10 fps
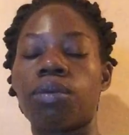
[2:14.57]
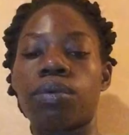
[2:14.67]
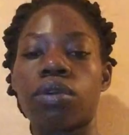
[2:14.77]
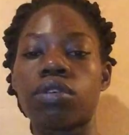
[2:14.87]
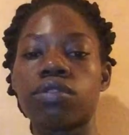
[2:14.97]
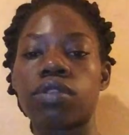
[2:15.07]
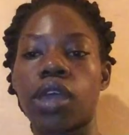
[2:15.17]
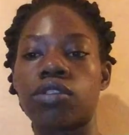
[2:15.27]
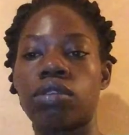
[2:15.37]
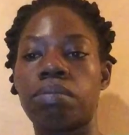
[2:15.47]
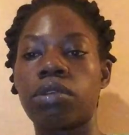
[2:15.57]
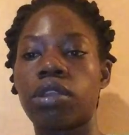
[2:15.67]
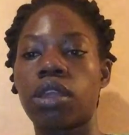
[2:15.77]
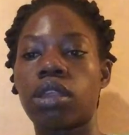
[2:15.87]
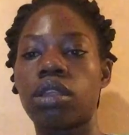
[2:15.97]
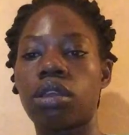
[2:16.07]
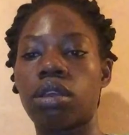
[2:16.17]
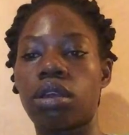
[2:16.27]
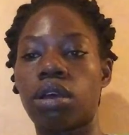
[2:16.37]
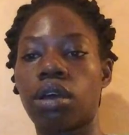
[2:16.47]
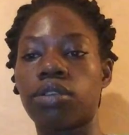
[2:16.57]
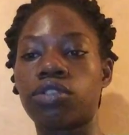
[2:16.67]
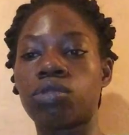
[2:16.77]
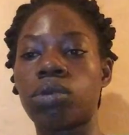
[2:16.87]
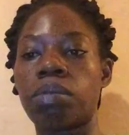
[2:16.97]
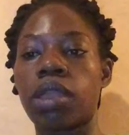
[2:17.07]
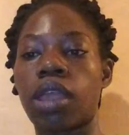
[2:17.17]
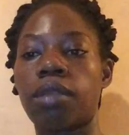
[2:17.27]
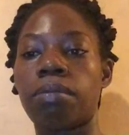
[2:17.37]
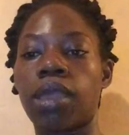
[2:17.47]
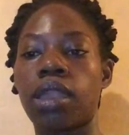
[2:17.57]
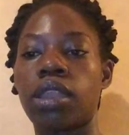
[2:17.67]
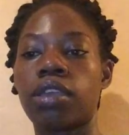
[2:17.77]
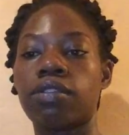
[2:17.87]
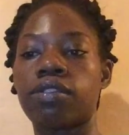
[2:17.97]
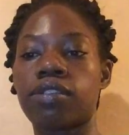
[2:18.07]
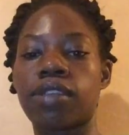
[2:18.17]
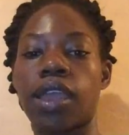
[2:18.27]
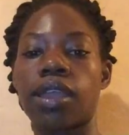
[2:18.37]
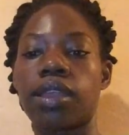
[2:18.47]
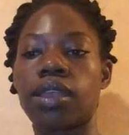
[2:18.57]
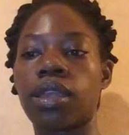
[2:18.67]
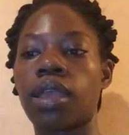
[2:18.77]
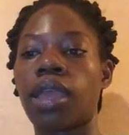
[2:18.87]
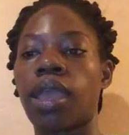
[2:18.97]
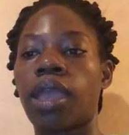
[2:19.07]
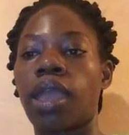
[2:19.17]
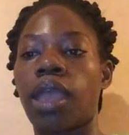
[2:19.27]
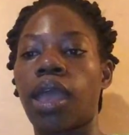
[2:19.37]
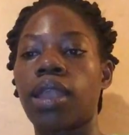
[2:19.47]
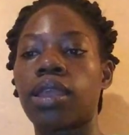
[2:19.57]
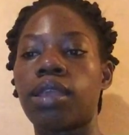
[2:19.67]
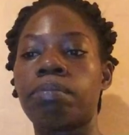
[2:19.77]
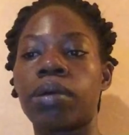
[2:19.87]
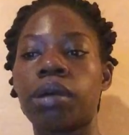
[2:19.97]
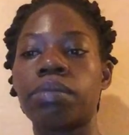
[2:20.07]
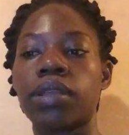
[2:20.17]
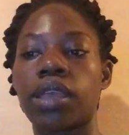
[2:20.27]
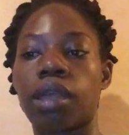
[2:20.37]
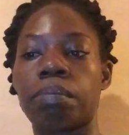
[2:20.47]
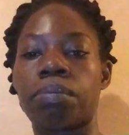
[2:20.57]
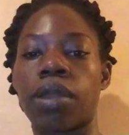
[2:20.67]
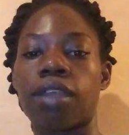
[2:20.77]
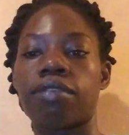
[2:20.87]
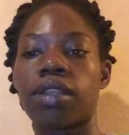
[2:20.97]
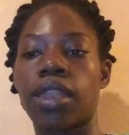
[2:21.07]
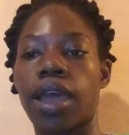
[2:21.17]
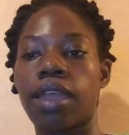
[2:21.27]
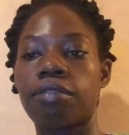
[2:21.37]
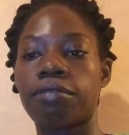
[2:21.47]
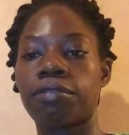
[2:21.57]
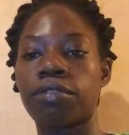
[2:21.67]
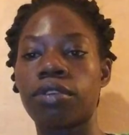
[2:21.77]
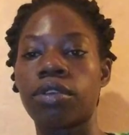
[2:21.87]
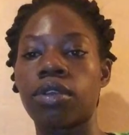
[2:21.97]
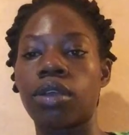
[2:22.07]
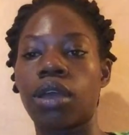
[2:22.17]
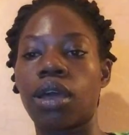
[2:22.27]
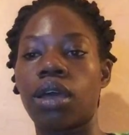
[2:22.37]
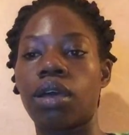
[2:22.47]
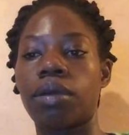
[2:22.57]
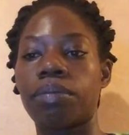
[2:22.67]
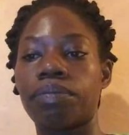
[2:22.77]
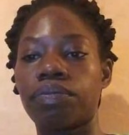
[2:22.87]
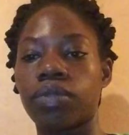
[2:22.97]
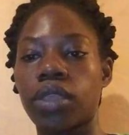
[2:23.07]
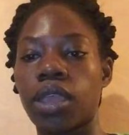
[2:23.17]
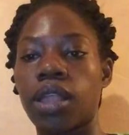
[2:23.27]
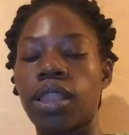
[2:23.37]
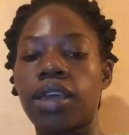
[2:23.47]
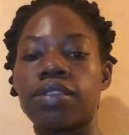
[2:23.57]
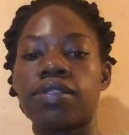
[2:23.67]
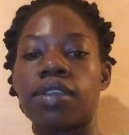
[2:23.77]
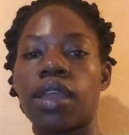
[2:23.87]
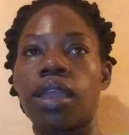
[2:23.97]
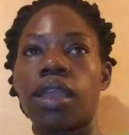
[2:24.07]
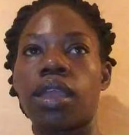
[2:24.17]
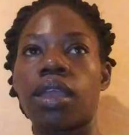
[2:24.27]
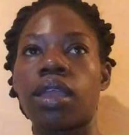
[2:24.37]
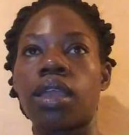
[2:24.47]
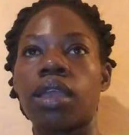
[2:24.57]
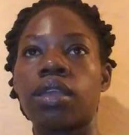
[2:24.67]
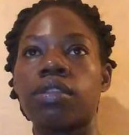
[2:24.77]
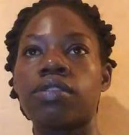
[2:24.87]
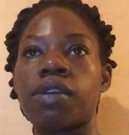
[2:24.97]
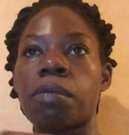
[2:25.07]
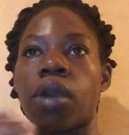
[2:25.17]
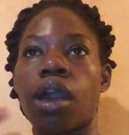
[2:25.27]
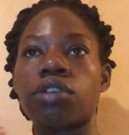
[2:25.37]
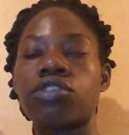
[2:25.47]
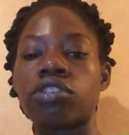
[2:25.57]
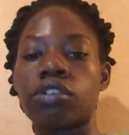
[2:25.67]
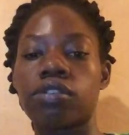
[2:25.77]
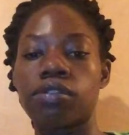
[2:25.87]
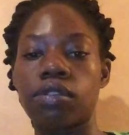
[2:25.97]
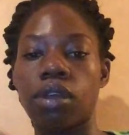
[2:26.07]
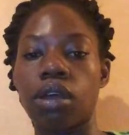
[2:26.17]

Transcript: roles attributed to women and men in society and in public and private life. Um, let's say in some cultures,